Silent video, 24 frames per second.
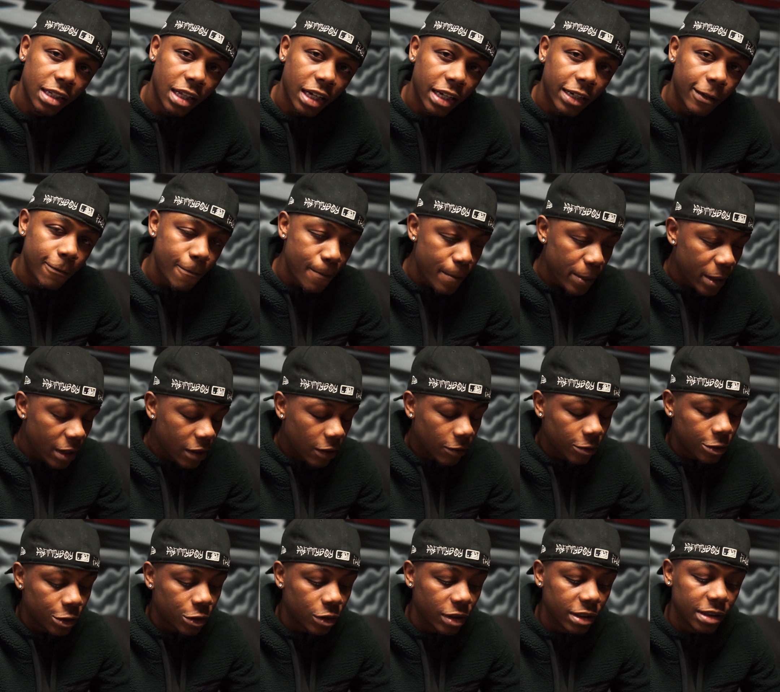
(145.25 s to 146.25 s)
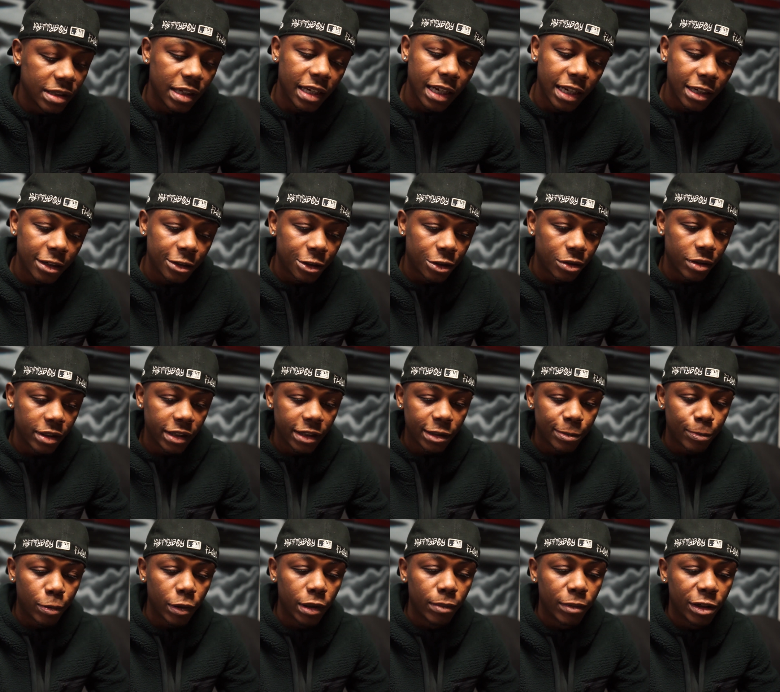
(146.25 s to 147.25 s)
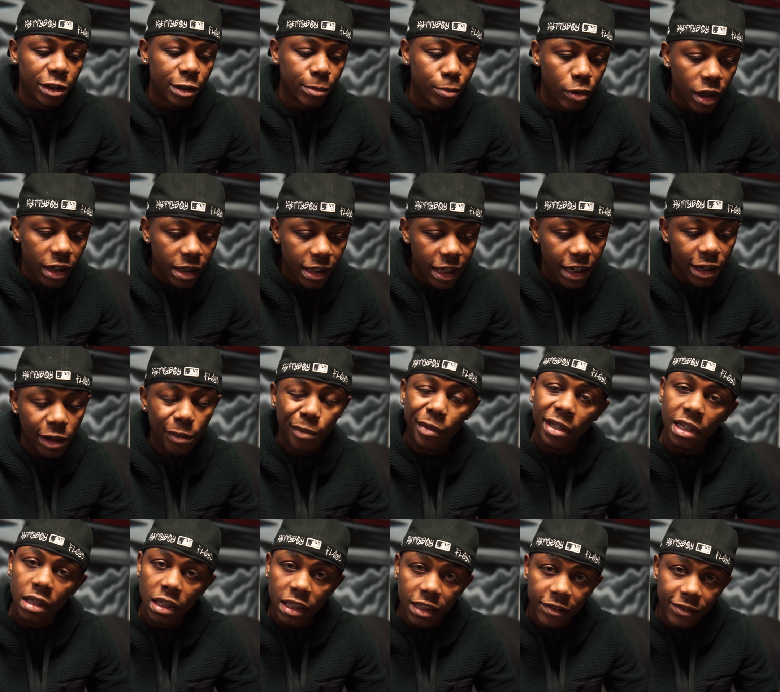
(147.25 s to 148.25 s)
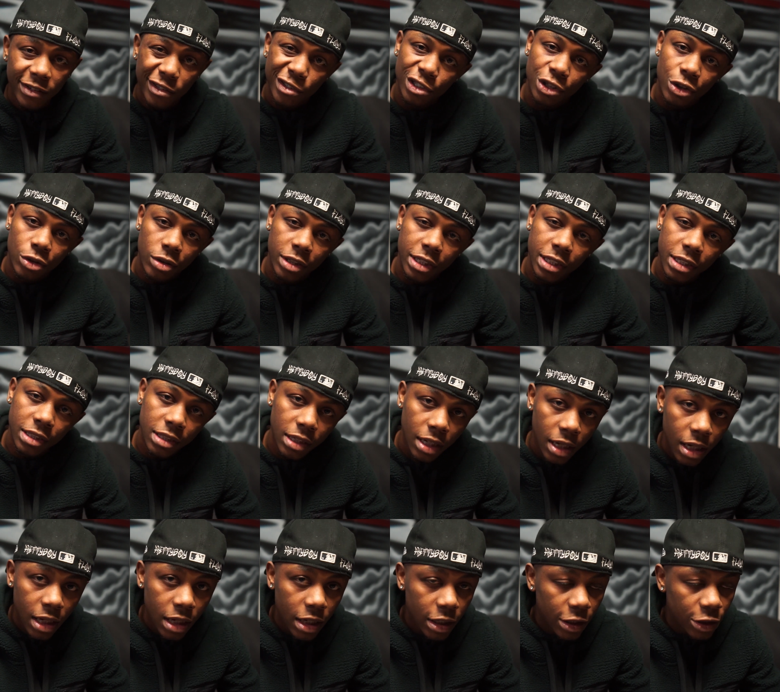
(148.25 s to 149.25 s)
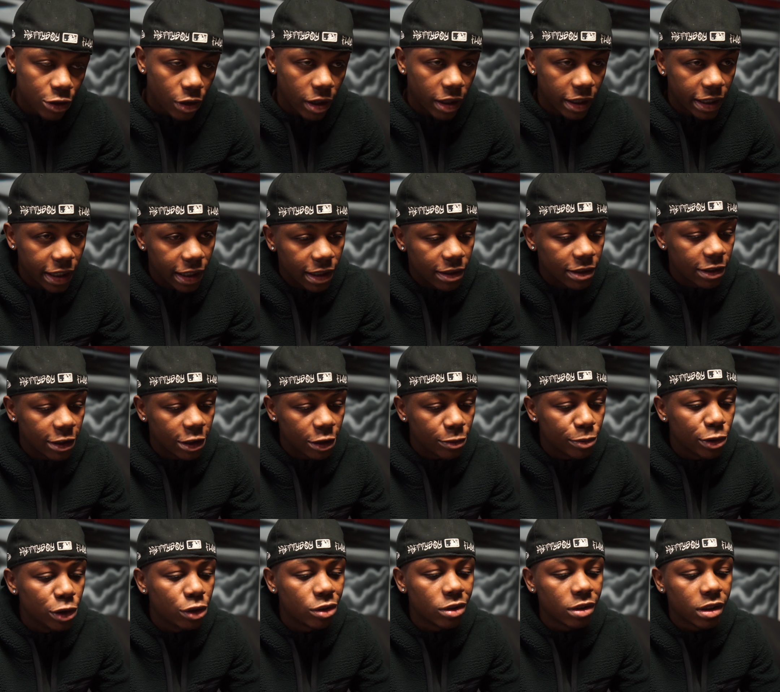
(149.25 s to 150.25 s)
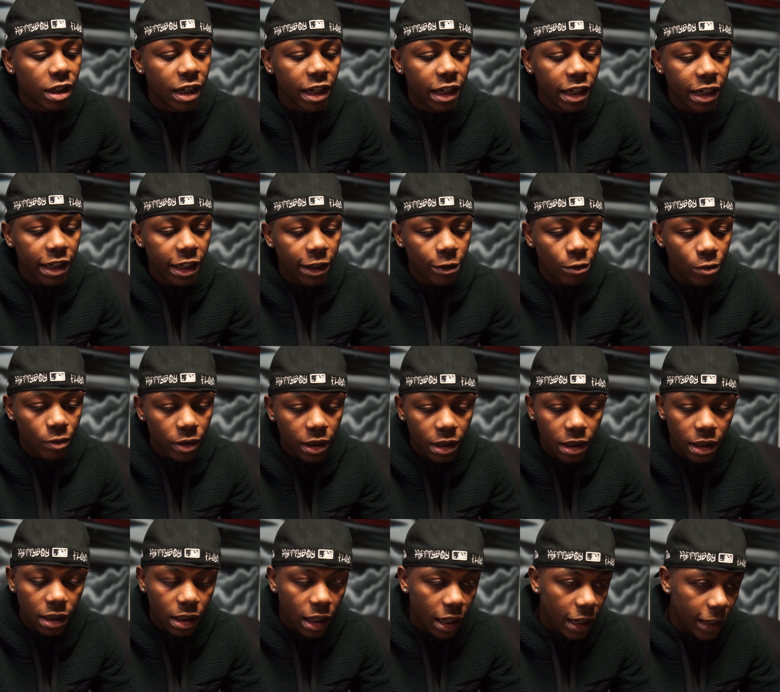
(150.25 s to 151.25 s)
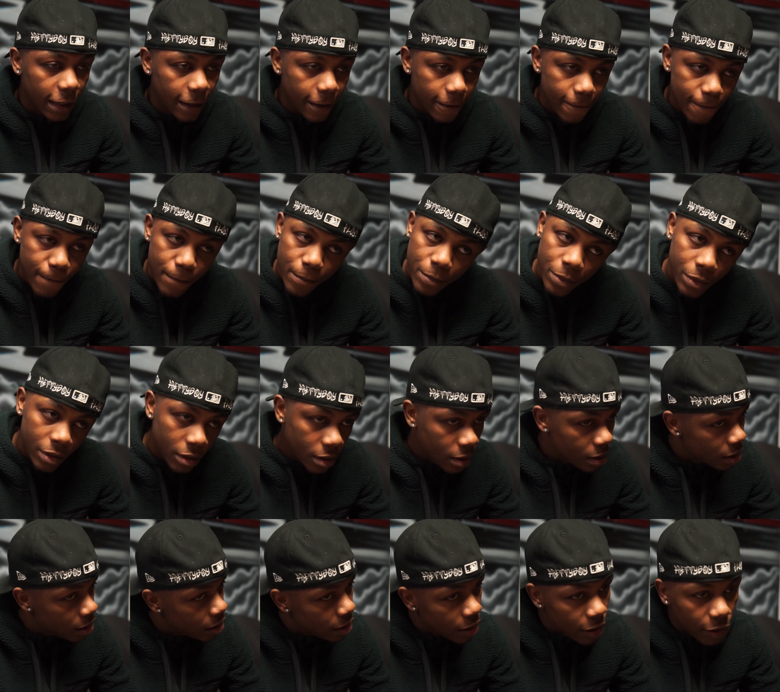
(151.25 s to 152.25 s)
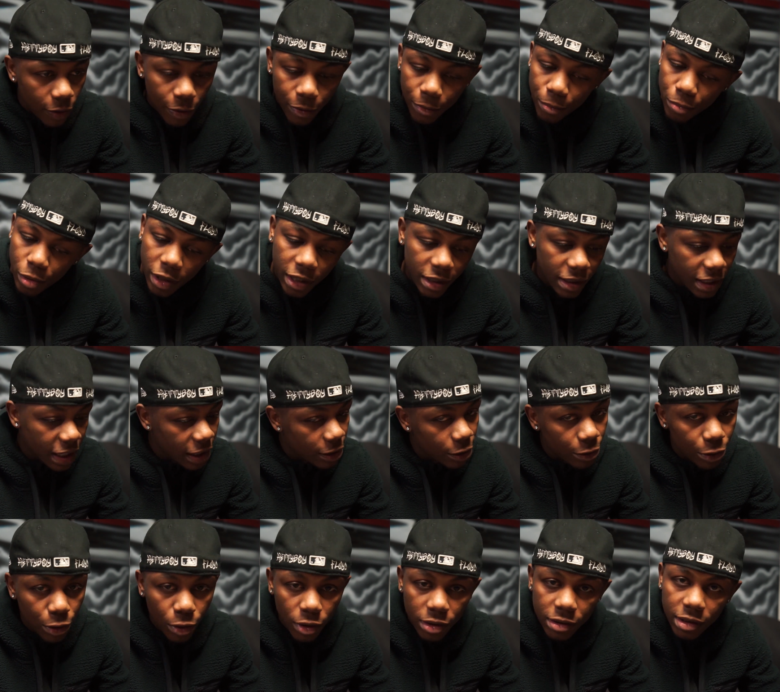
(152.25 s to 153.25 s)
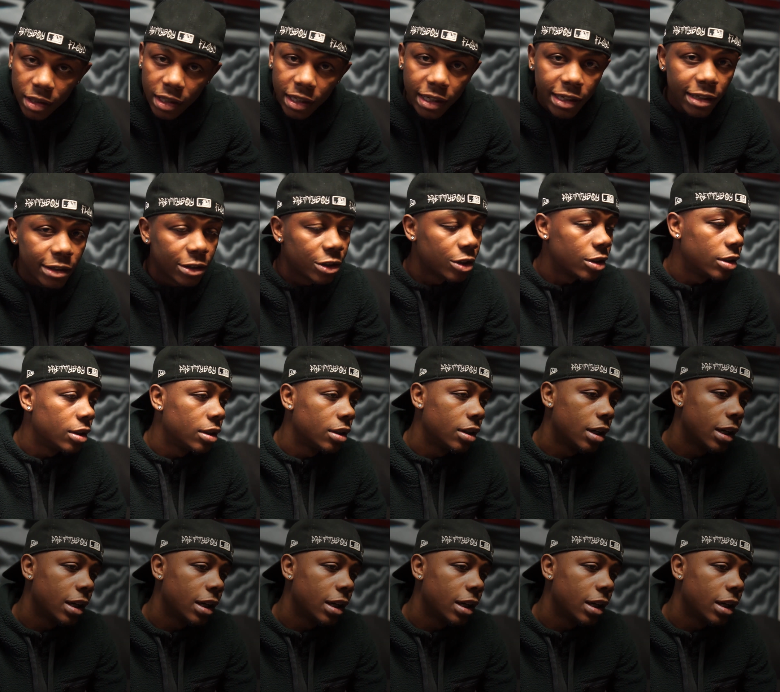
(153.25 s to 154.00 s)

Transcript: Like for Streets to Industry, it's pretty much a breakdown of me leaving the streets, trying to get into this music thing and really like break down the doors of the industry.